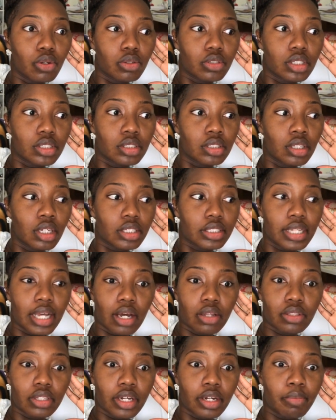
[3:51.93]
just look
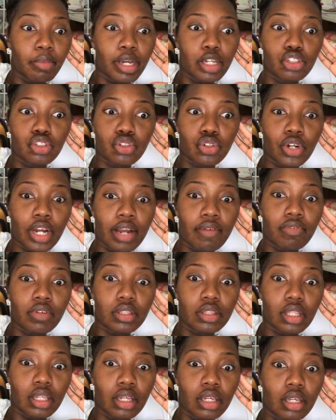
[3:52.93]
down there, make sure
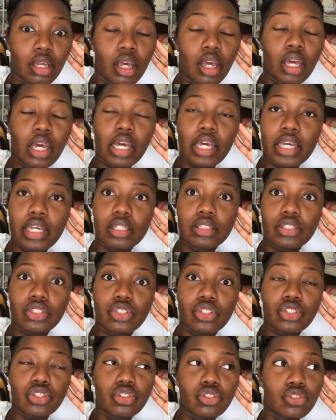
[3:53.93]
everything is
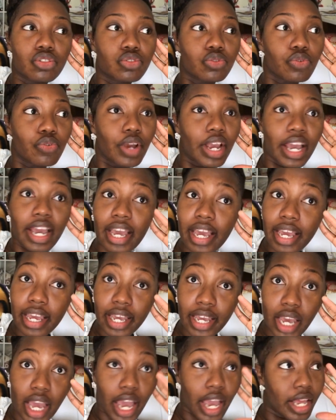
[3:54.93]
just
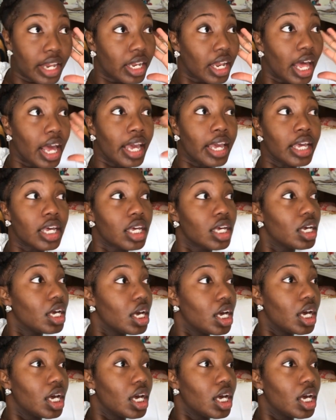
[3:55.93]
straight, and like